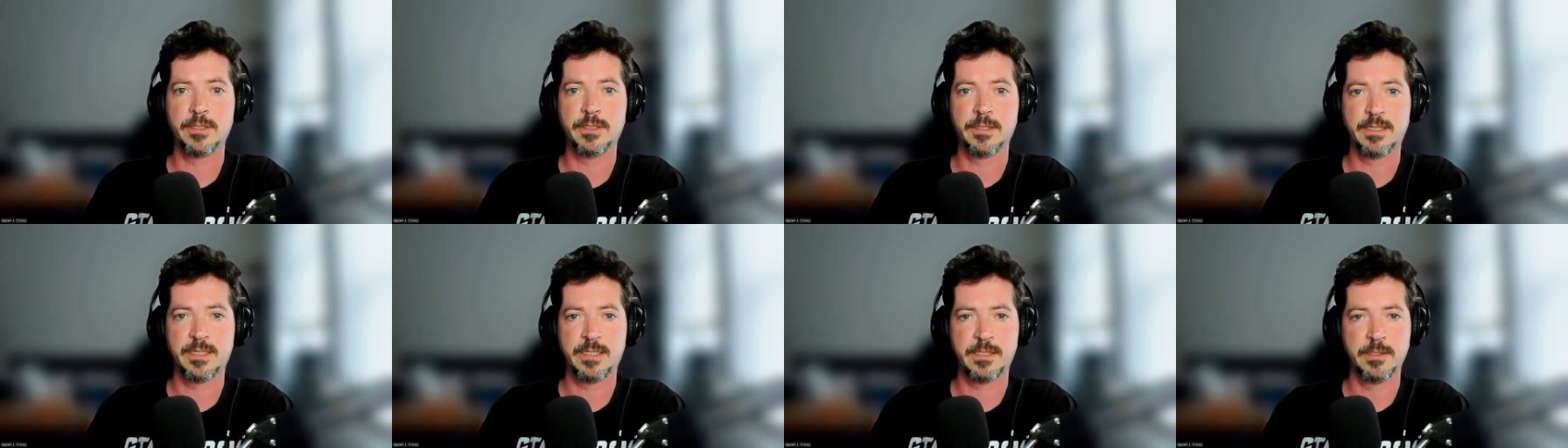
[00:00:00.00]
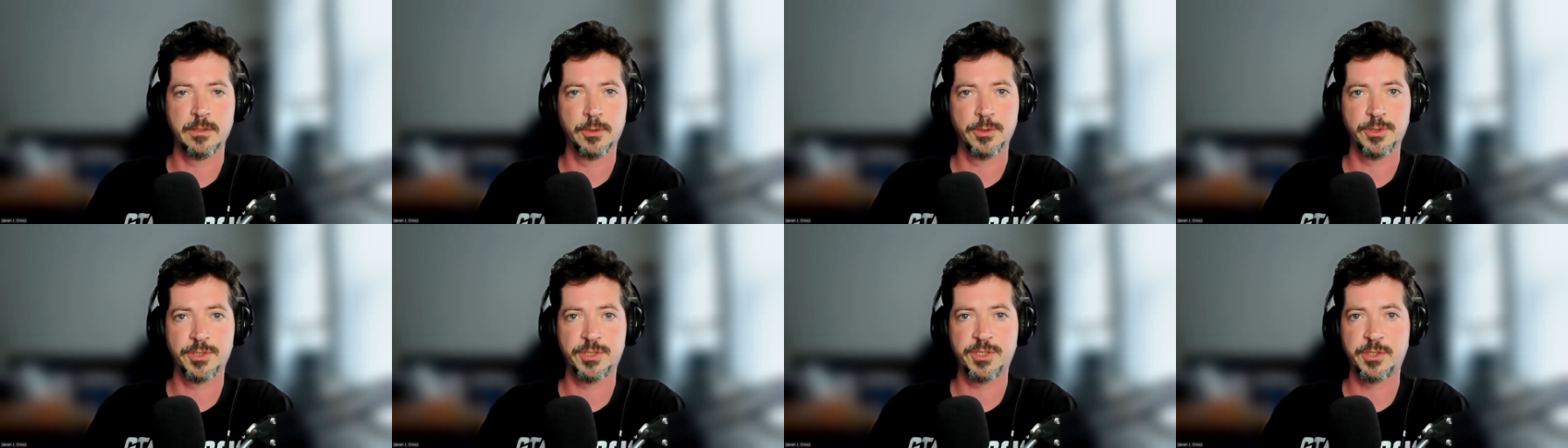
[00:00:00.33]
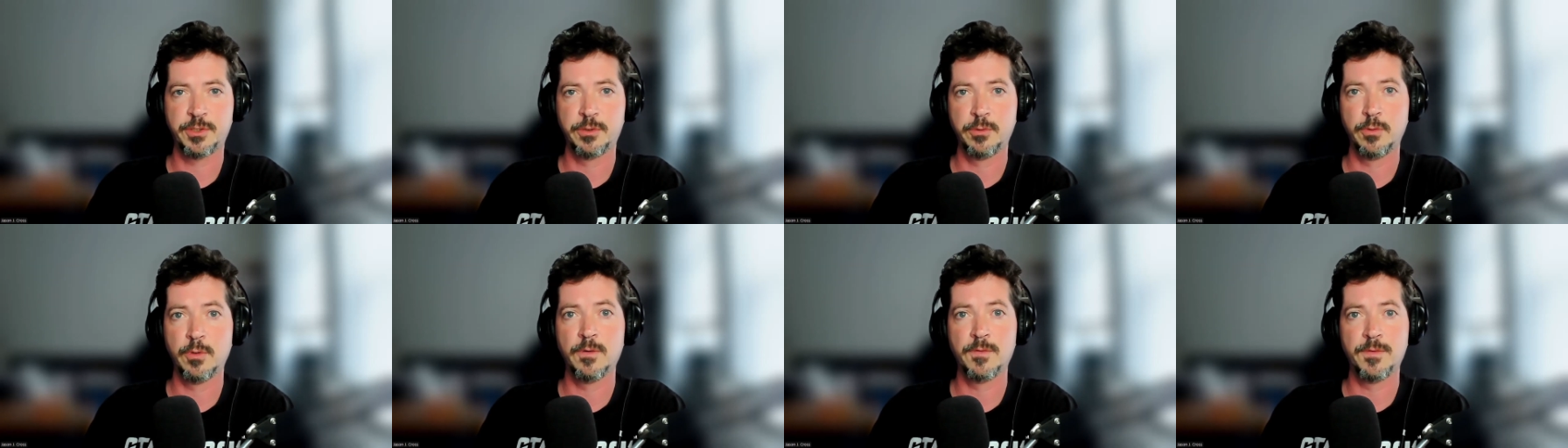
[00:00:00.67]
It kills
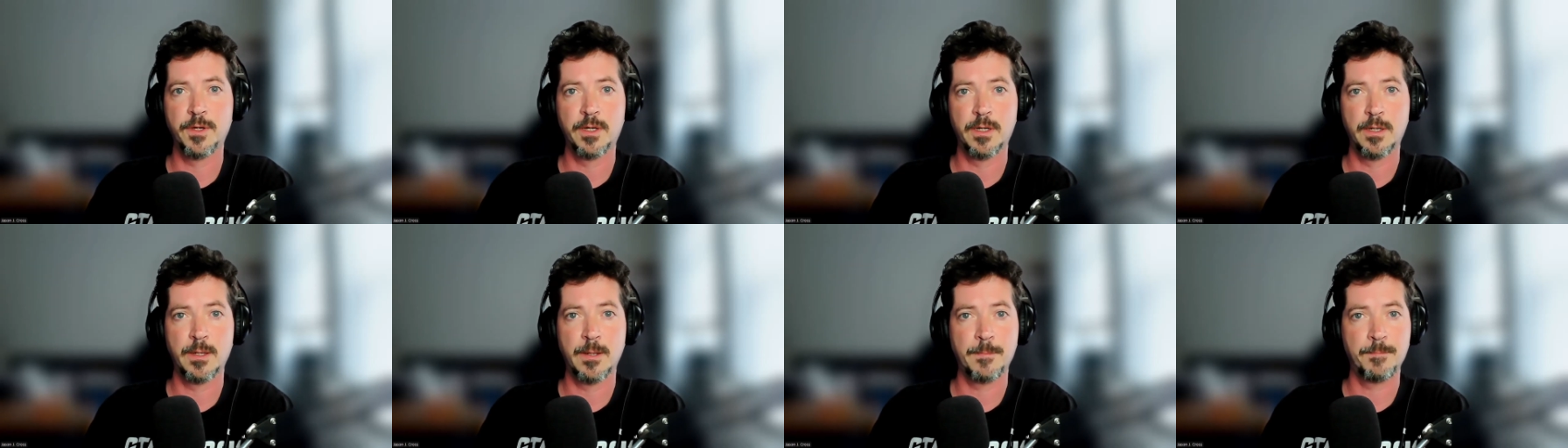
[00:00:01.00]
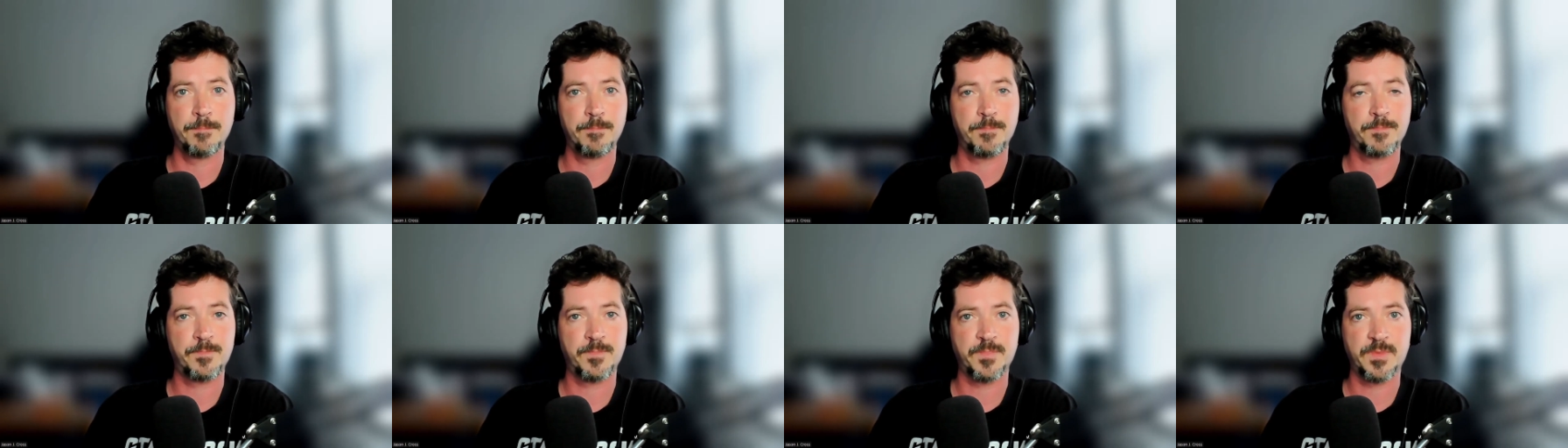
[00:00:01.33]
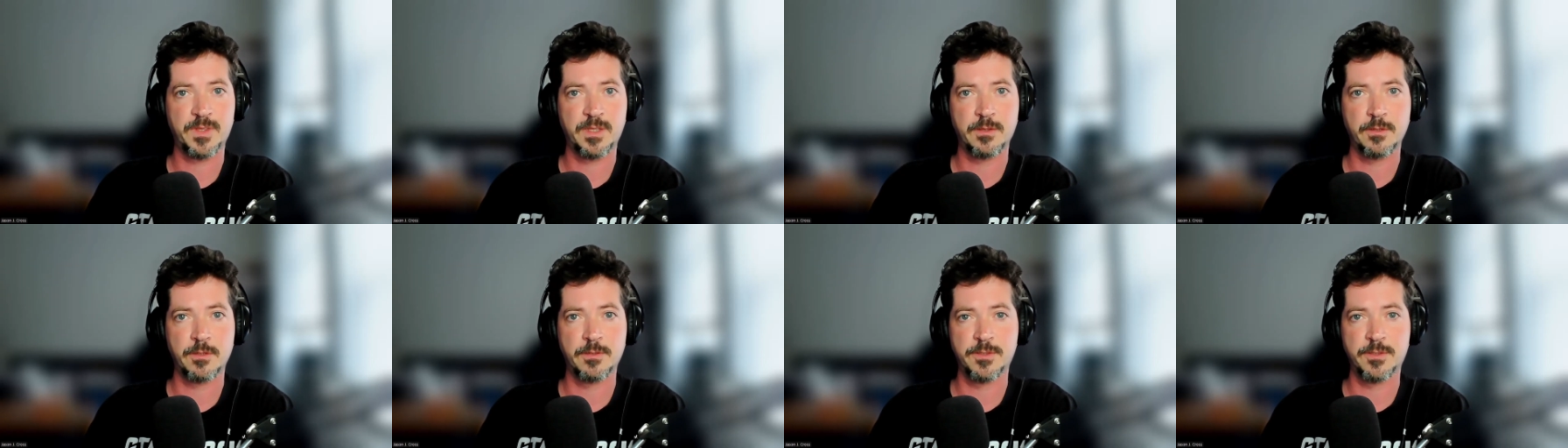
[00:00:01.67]
the
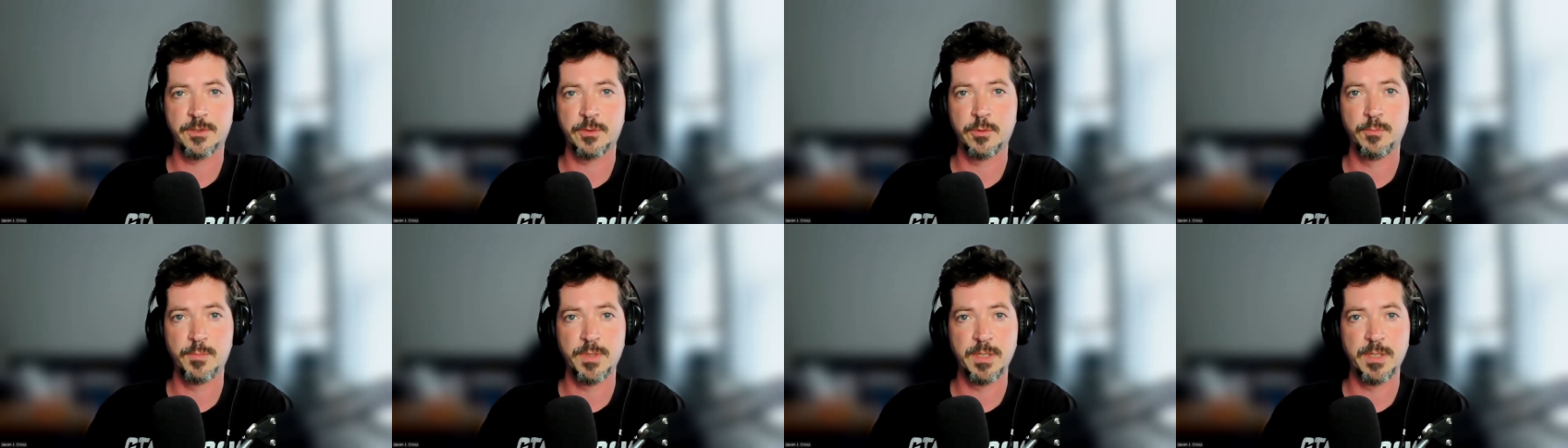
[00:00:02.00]
two